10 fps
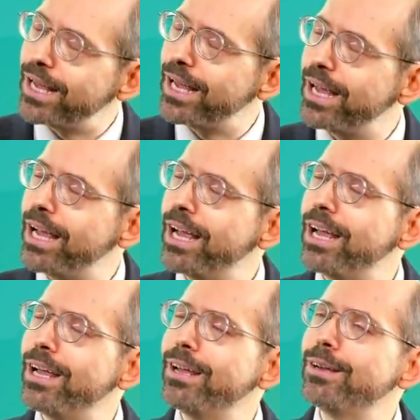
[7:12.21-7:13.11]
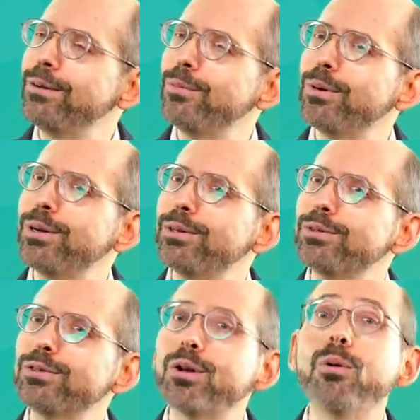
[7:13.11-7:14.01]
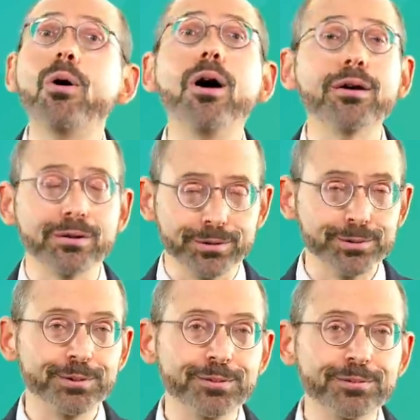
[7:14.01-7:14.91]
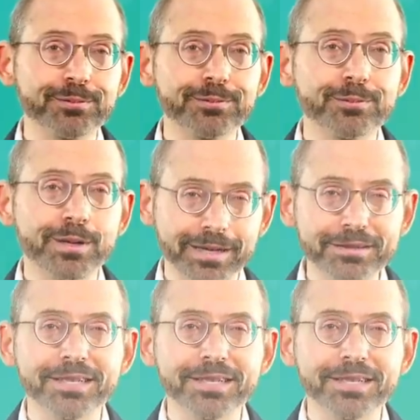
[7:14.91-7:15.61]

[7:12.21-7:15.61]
and was so honored when